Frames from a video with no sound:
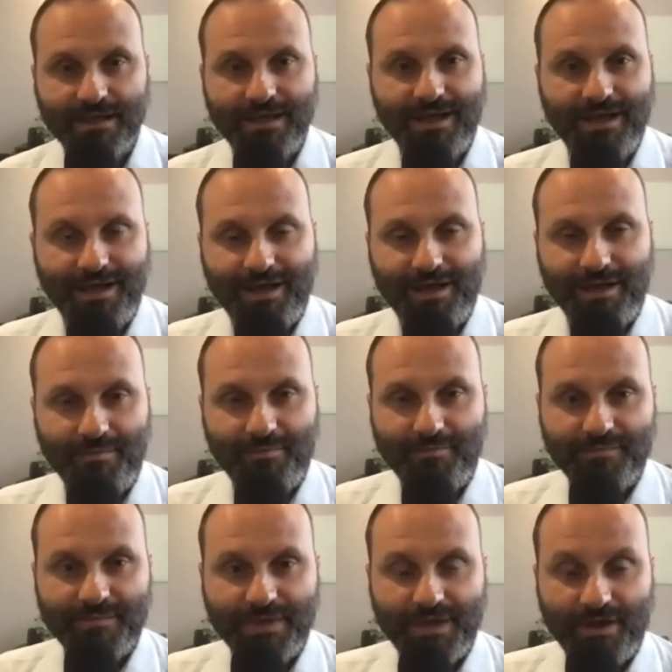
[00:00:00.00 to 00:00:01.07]

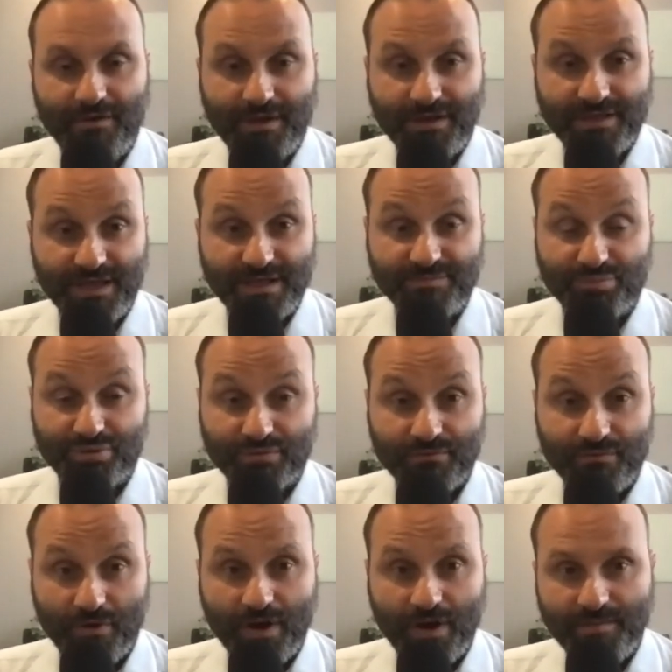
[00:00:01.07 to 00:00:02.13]
um, you know, is
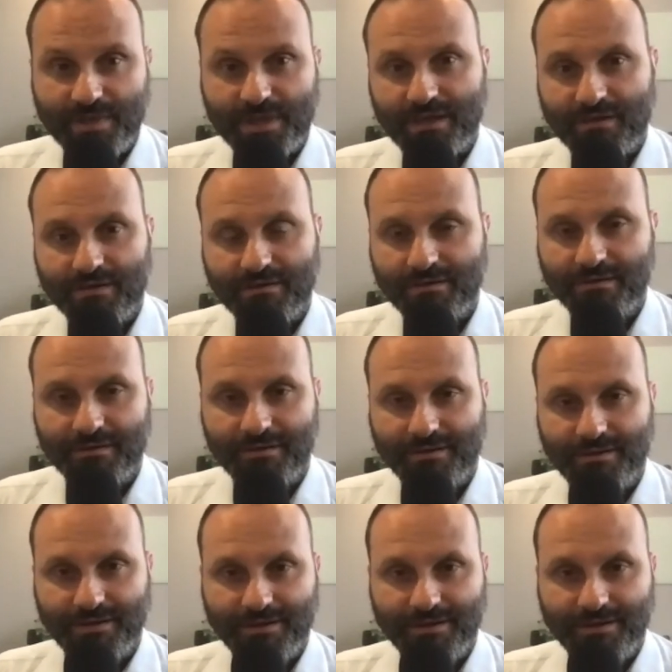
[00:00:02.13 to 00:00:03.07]
priming uh,